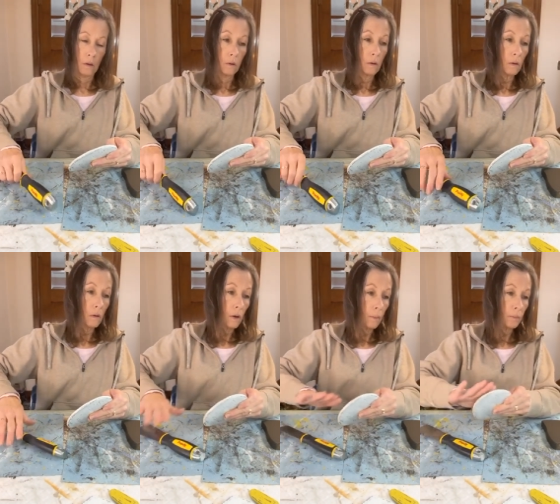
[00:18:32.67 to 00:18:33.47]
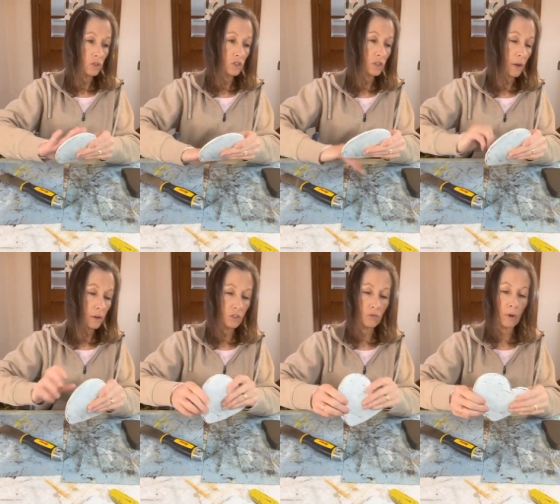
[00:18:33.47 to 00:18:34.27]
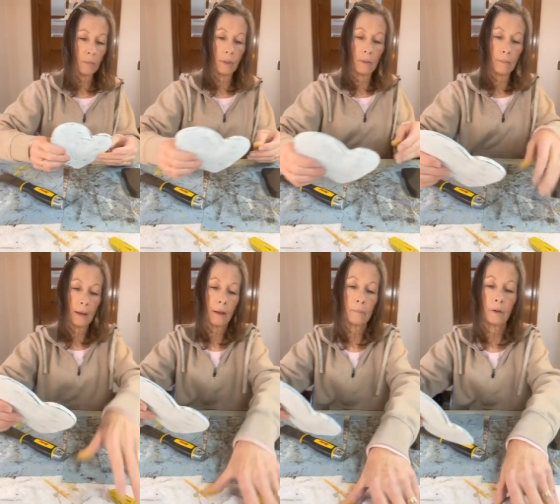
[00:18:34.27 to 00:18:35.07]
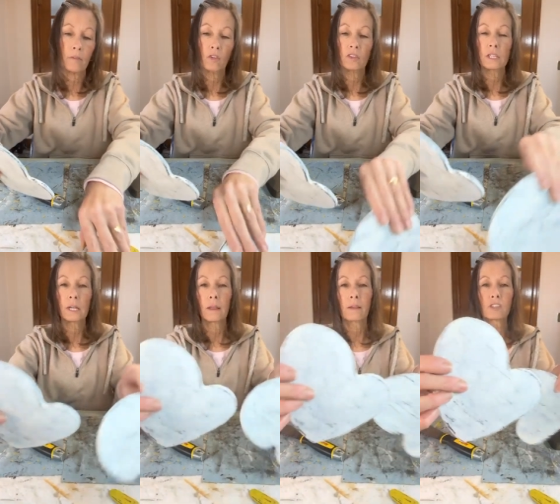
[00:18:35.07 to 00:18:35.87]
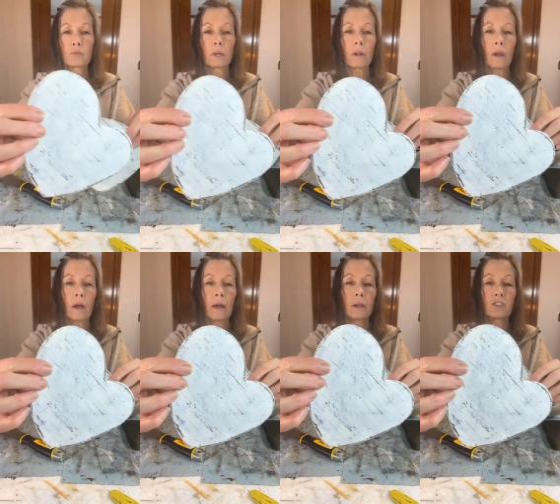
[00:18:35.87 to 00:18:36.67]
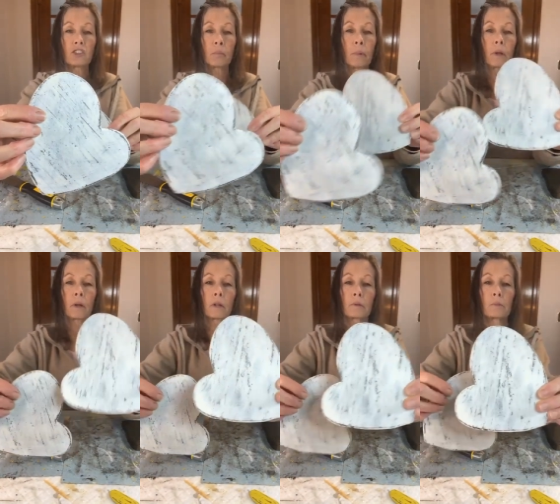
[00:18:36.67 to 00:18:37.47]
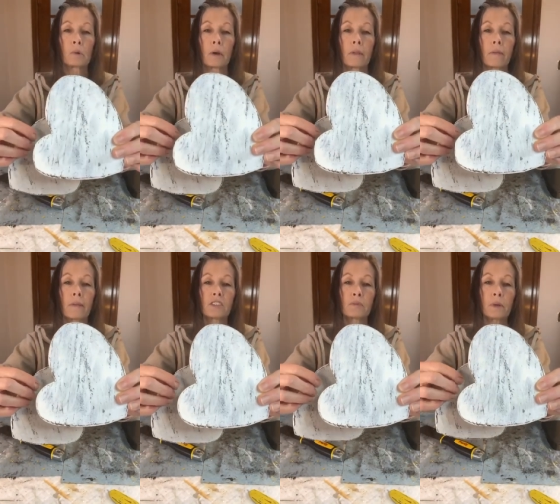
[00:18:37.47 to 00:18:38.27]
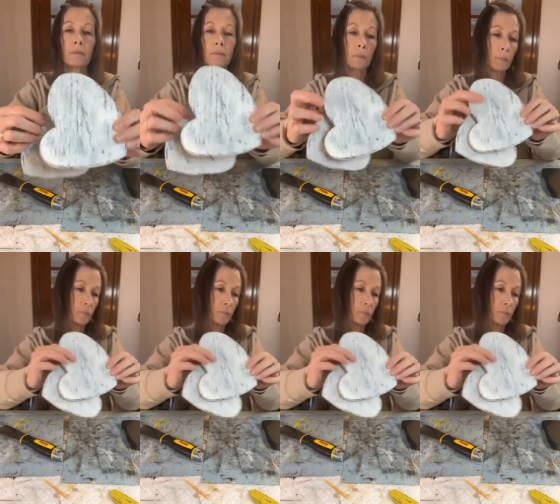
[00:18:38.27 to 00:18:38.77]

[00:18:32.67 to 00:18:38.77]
I'm just kind of scraping the back, but if you see this one kind of chippied a little more than this one.